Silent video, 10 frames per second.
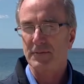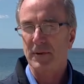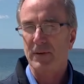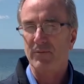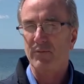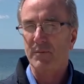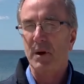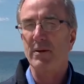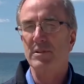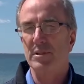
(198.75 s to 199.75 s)
And from
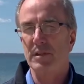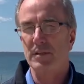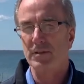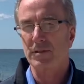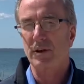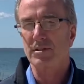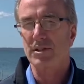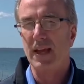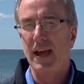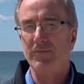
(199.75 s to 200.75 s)
Harvey Cedars, our
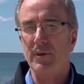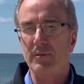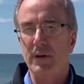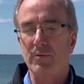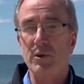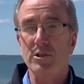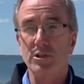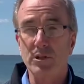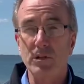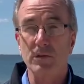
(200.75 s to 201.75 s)
staff, we want to wish
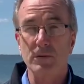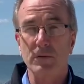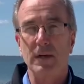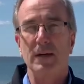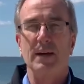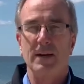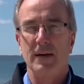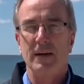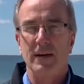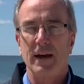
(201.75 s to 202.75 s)
you
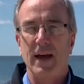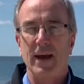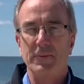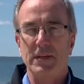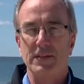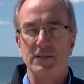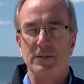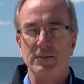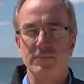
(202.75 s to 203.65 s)
a happy Easter.